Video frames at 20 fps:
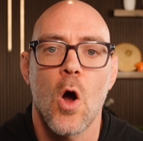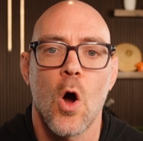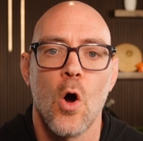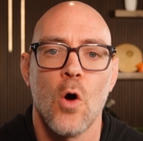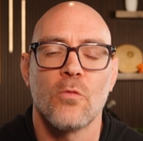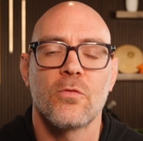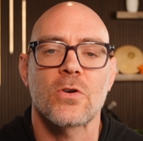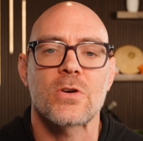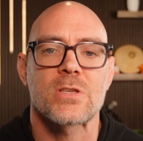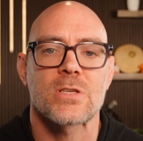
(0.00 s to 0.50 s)

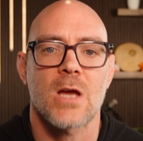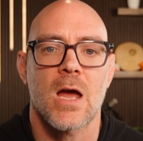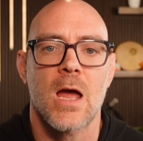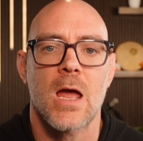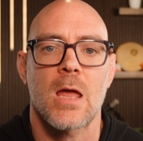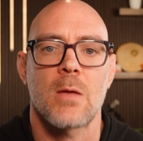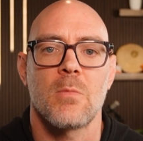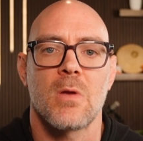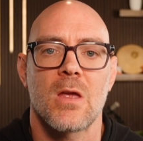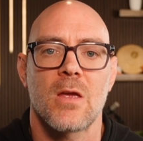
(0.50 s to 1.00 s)
Over
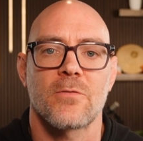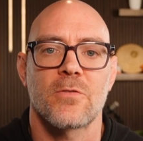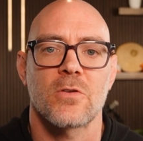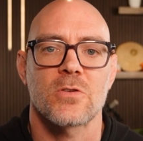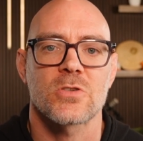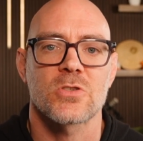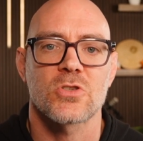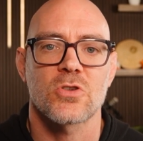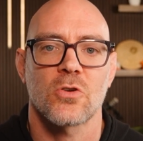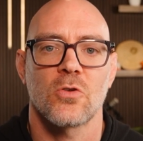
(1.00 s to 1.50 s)
time, if
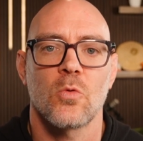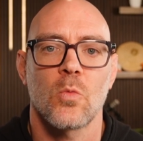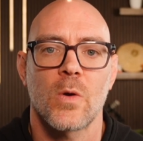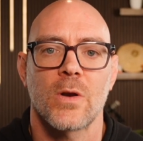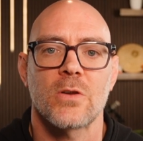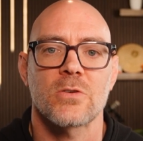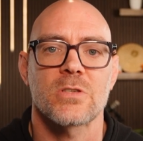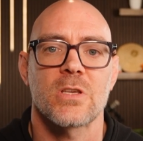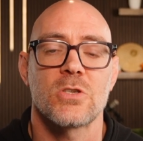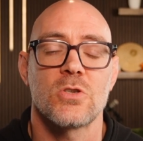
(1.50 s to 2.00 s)
there's certain
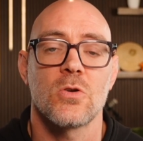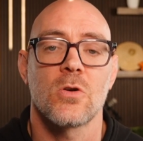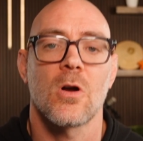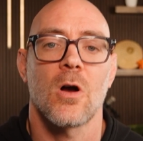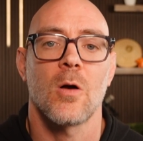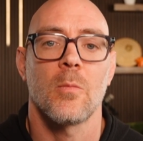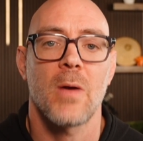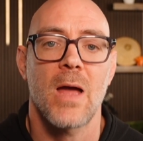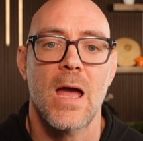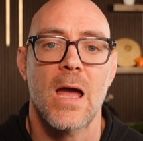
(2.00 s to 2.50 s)
windows that you
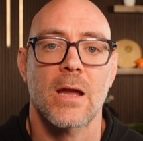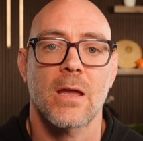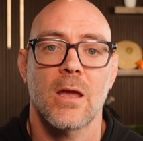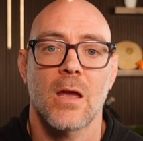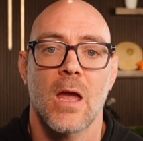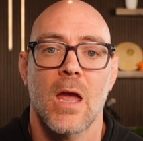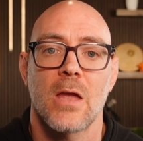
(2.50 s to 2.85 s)
call back